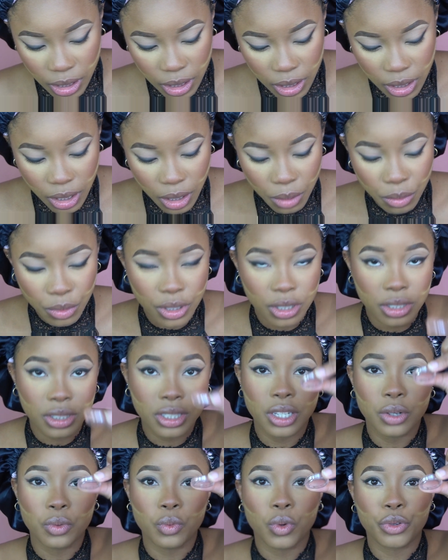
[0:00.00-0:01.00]
I think I'm gonna
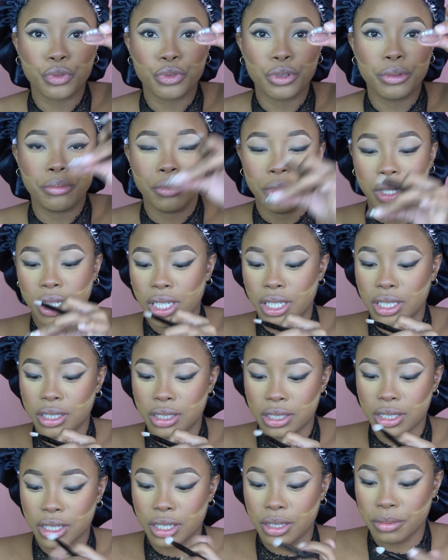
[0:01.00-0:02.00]
take what
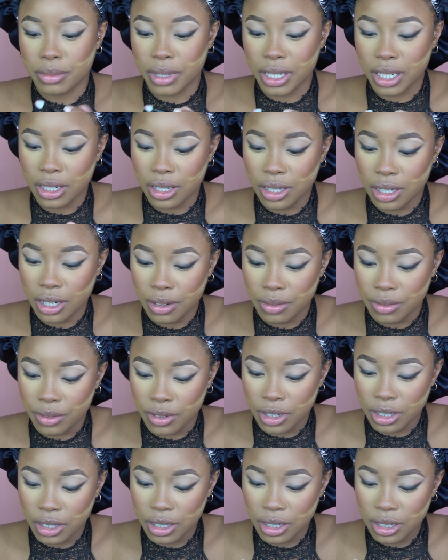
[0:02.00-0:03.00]
remains in my
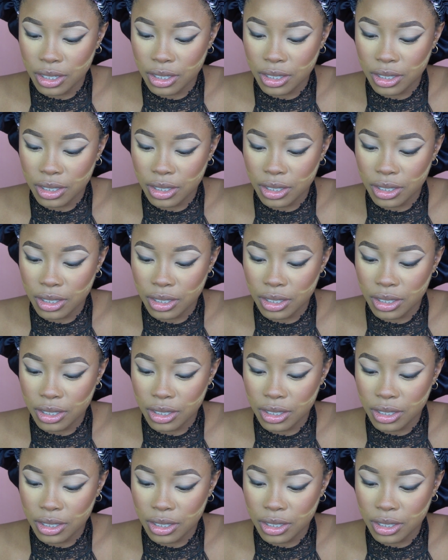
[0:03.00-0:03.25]
cover